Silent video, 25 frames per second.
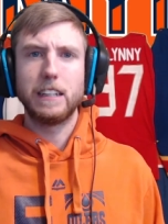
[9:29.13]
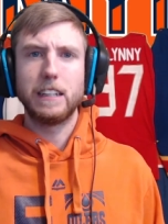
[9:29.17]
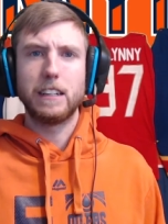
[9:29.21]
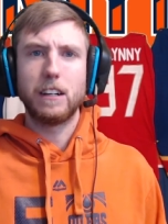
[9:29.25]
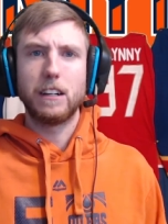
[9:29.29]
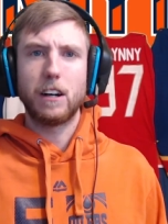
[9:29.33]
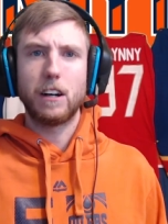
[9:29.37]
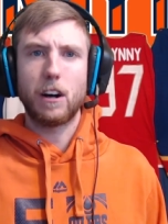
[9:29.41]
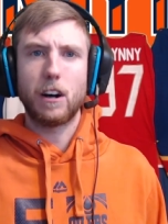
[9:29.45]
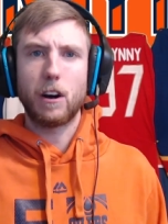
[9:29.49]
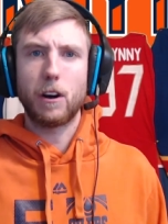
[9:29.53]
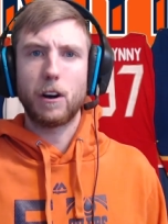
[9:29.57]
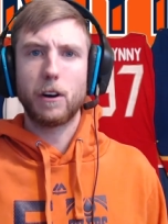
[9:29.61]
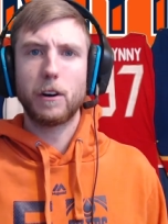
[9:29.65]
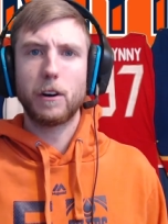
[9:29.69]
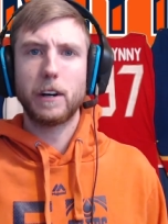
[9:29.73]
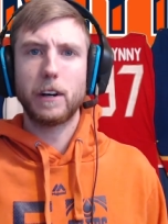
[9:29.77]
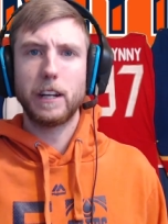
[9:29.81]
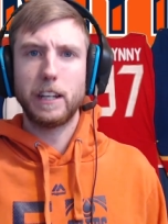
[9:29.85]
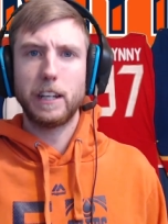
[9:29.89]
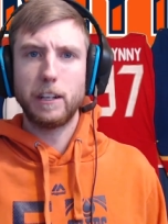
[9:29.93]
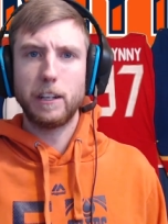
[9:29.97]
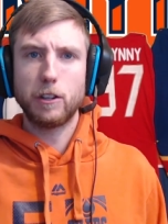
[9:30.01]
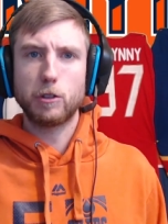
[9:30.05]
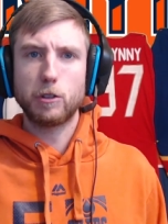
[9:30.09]
are
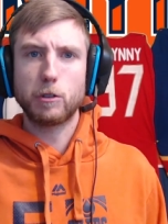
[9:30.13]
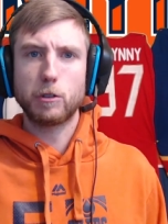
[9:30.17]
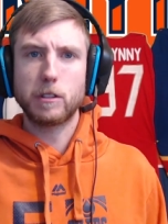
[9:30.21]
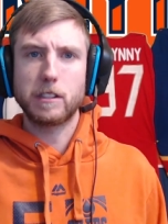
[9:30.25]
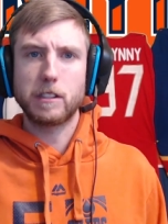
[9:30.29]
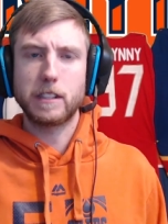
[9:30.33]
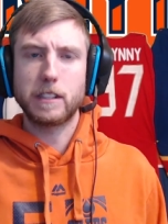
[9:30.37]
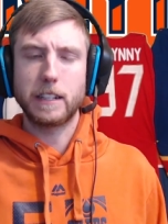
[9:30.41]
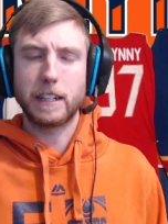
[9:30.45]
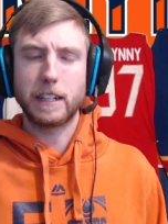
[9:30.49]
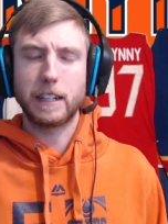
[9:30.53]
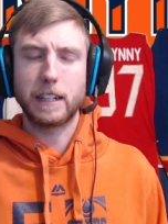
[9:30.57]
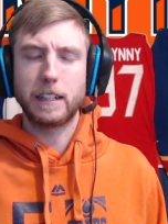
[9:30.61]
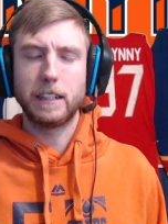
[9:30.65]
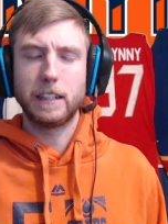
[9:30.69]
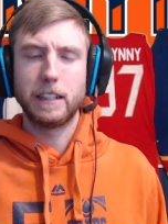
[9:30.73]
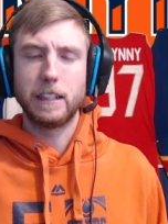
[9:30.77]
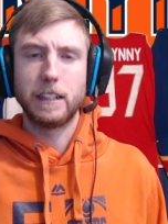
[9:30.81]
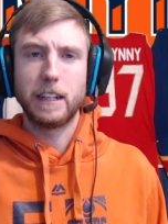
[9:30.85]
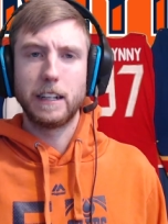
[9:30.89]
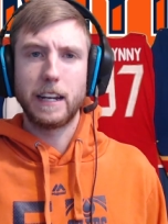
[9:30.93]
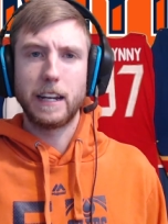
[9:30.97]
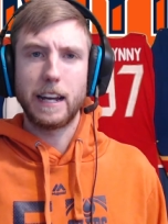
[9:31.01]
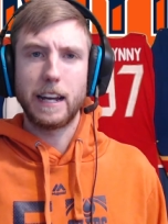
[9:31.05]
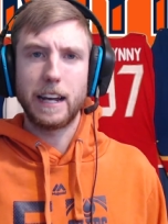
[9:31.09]
interesting,
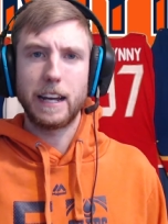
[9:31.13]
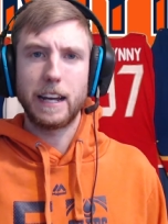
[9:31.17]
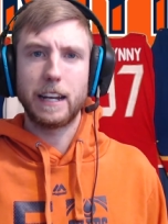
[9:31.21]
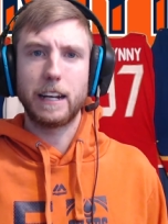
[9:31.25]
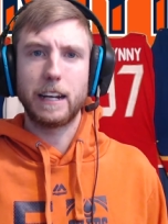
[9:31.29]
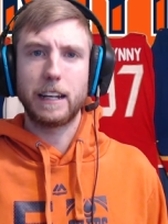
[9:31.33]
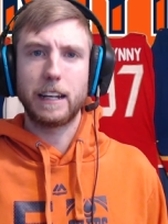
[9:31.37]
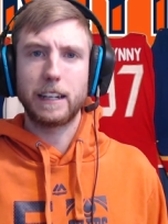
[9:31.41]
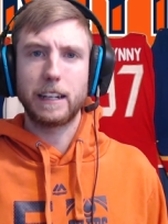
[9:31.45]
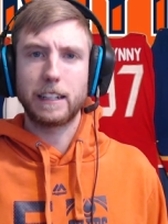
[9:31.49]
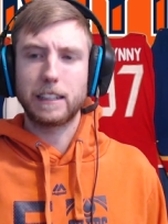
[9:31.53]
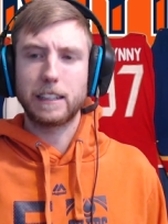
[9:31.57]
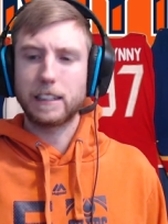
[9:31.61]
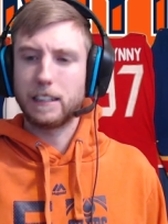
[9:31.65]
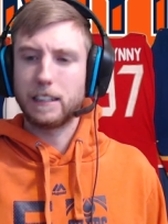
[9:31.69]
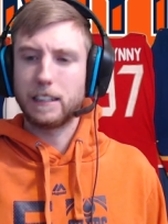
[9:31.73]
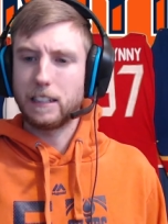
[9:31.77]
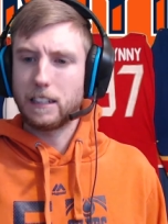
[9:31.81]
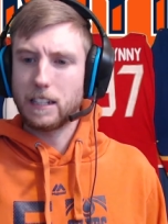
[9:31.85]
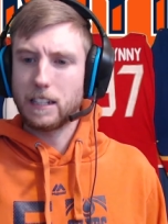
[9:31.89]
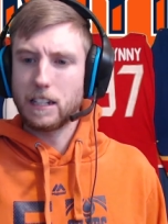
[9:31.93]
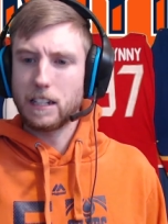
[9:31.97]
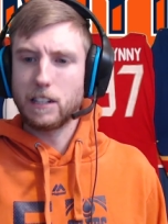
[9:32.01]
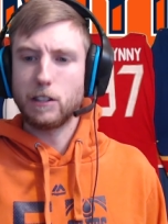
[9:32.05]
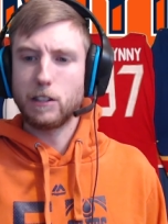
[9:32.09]
and it
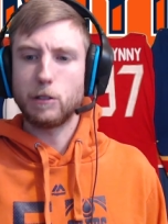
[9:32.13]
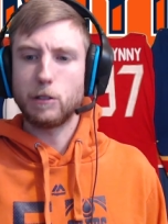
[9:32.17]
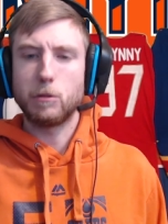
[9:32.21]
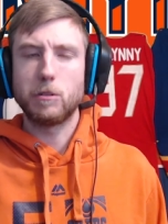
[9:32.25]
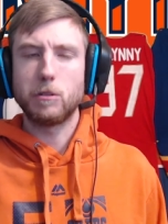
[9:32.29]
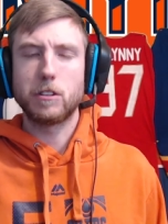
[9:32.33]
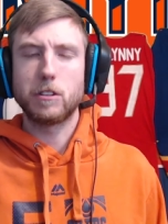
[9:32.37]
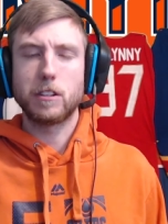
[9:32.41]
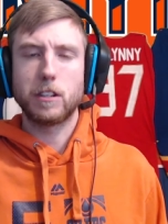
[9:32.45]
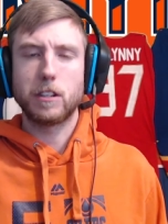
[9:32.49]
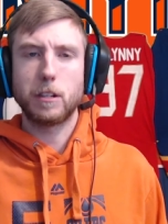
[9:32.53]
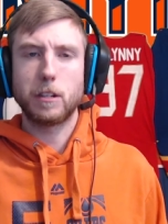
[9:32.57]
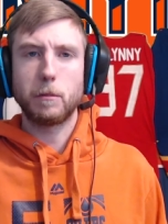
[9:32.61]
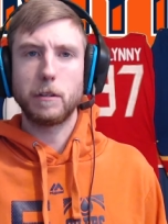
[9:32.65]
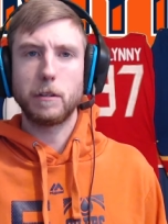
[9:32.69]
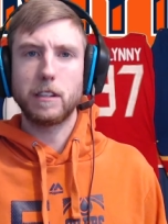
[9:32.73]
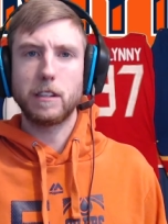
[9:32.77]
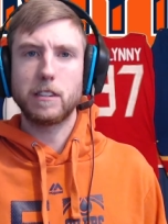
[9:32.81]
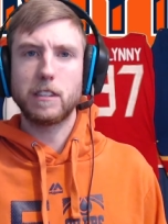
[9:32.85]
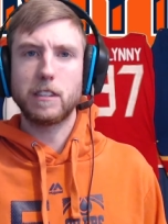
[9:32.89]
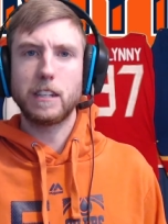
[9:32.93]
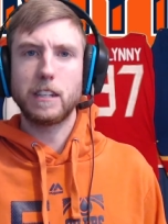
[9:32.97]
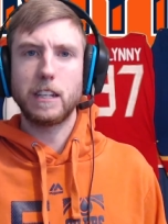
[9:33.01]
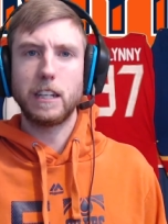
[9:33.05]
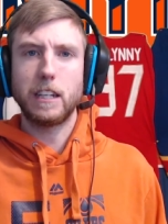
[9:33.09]
continues to be
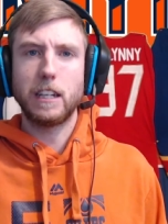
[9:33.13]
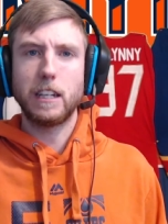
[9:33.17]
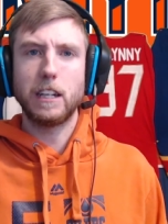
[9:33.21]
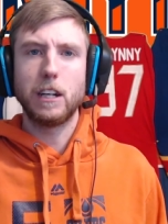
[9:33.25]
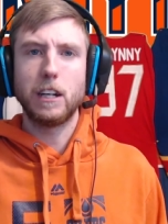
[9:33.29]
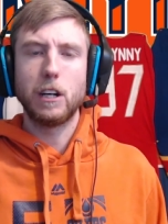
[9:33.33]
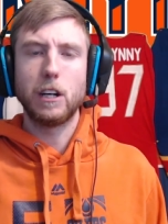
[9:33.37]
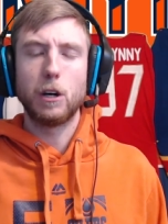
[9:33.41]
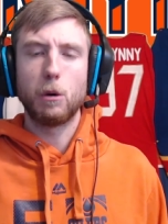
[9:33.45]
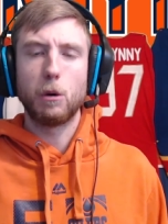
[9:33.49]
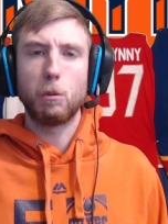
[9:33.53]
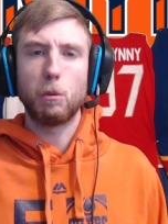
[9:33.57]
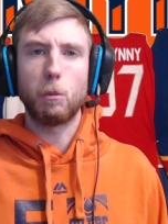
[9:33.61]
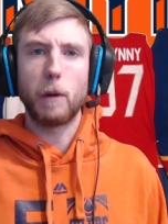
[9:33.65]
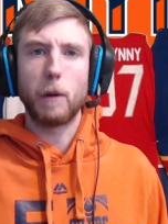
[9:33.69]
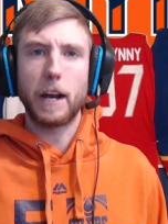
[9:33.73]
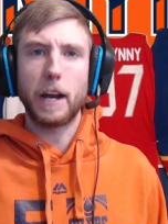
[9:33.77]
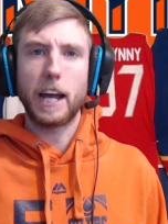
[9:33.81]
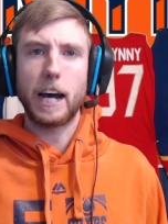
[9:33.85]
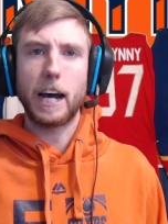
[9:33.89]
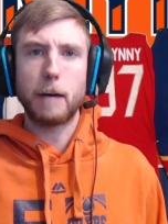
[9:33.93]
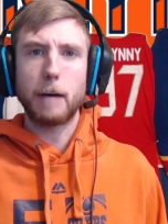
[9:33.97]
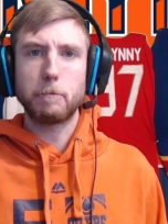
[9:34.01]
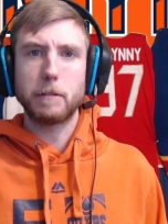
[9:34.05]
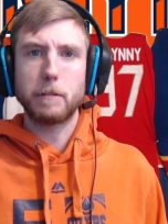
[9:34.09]
seen what
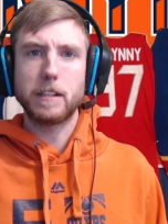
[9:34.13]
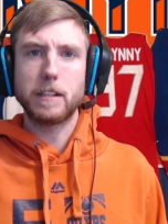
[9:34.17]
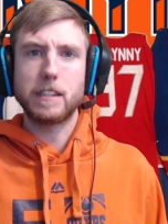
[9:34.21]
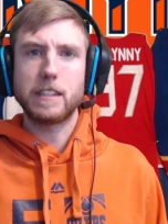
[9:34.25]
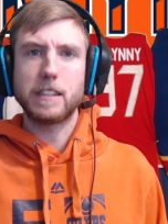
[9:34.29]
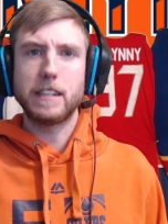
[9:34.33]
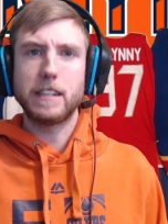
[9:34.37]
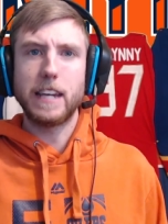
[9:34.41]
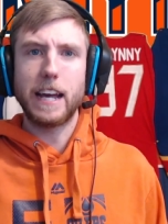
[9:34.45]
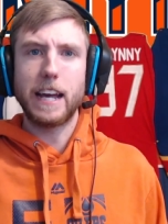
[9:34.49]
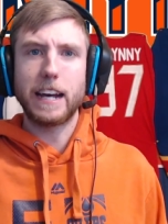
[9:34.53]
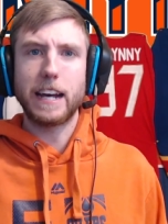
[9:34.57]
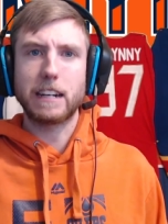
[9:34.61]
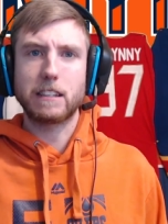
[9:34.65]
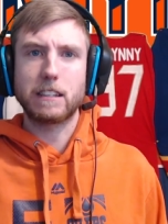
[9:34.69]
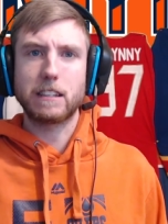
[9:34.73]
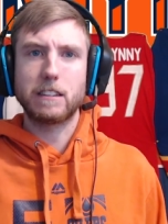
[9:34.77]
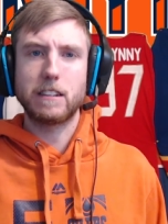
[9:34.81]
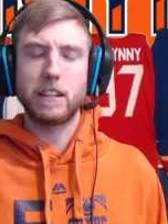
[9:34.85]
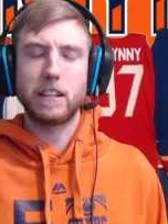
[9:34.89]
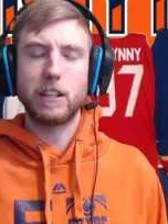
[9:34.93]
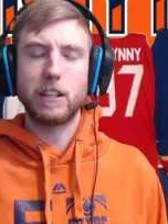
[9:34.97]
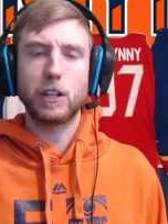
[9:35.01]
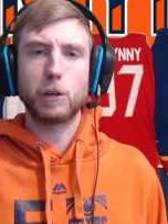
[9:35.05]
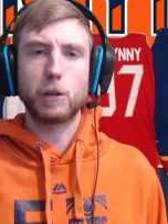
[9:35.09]
happens next
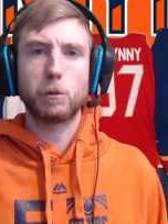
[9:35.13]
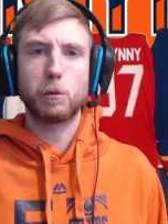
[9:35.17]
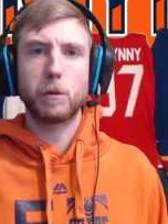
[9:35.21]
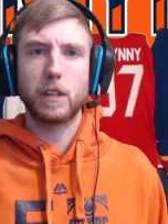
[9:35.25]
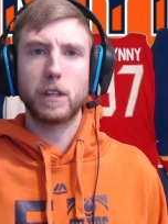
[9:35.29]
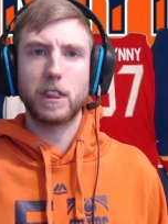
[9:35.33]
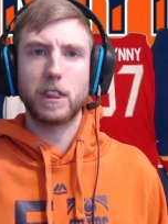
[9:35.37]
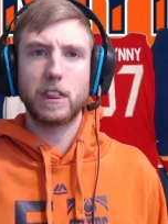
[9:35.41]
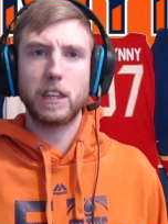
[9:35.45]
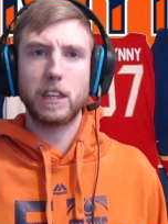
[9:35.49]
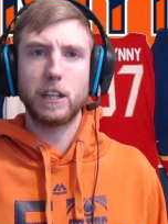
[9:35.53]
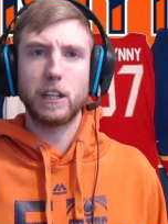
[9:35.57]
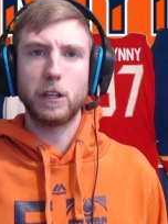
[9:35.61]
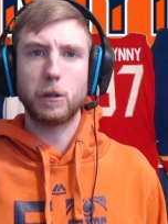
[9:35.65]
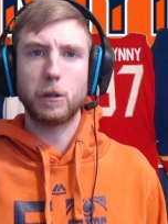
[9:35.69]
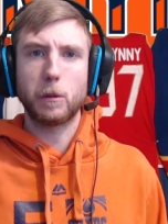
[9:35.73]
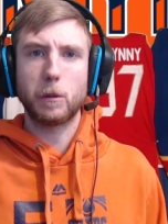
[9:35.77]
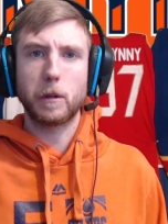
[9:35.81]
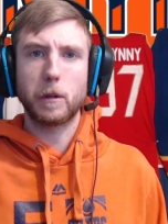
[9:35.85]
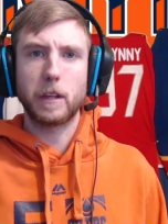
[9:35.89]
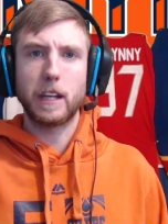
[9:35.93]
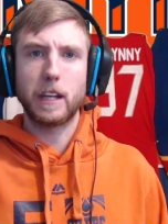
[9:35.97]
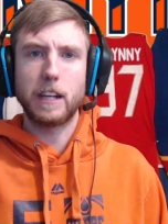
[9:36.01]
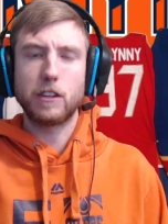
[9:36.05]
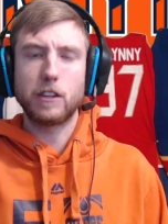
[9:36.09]
here with Theodor
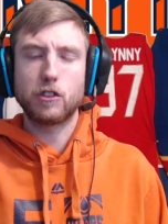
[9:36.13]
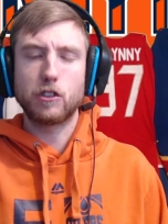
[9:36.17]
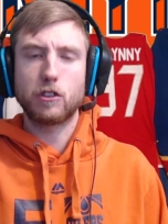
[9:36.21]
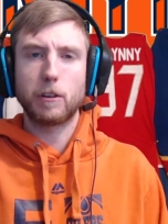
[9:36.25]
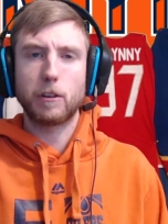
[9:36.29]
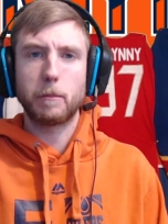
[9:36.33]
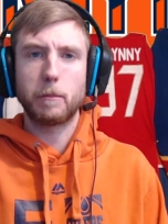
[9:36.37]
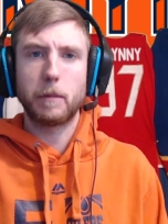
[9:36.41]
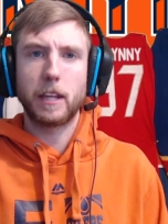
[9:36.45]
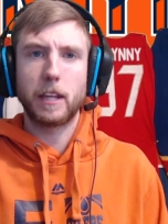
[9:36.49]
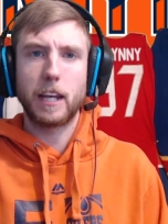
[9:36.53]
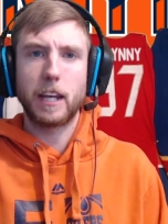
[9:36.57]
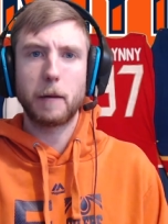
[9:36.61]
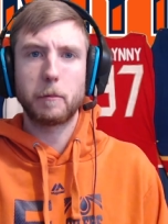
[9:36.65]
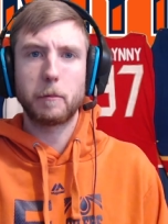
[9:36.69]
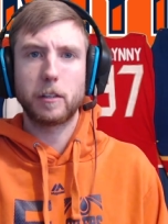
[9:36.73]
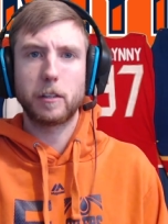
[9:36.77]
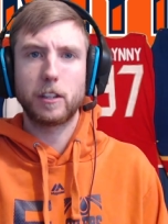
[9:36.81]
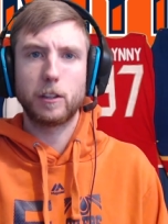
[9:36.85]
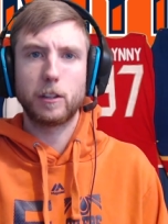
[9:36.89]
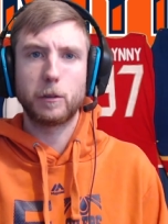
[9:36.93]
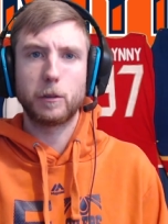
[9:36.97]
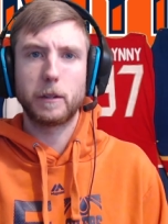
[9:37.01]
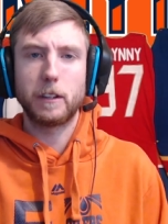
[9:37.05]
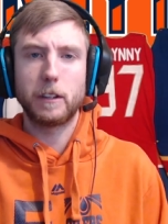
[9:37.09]
Lennstrom and the
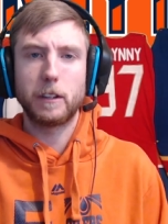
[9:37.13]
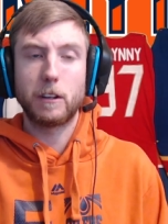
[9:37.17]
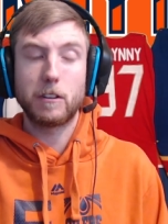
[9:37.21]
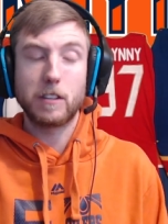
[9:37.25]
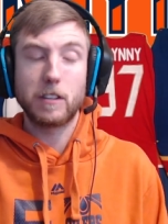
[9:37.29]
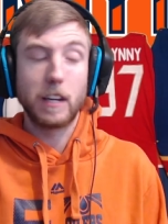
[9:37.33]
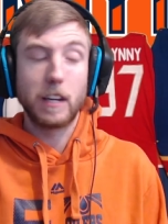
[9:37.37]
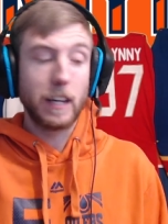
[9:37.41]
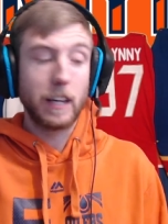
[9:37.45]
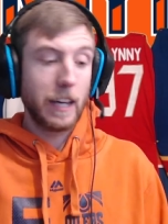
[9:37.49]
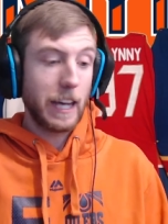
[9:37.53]
Edmonton Oilers,